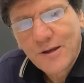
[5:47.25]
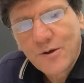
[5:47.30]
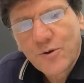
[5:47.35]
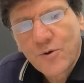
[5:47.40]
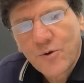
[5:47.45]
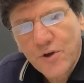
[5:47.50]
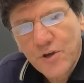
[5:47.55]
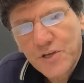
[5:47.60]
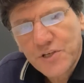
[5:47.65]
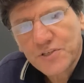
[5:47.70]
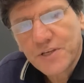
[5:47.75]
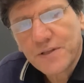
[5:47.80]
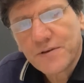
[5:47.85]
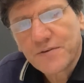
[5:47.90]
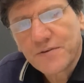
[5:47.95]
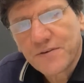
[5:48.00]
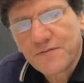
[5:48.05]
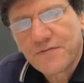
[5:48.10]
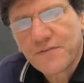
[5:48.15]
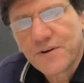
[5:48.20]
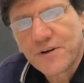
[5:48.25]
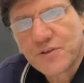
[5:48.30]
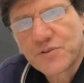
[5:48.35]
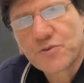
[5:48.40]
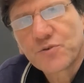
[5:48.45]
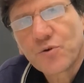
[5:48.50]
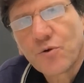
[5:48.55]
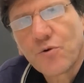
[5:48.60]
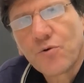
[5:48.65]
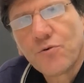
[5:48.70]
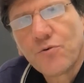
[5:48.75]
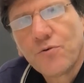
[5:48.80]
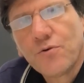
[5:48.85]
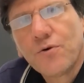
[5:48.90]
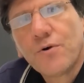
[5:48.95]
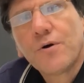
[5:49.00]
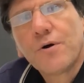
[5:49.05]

Cohesion refers to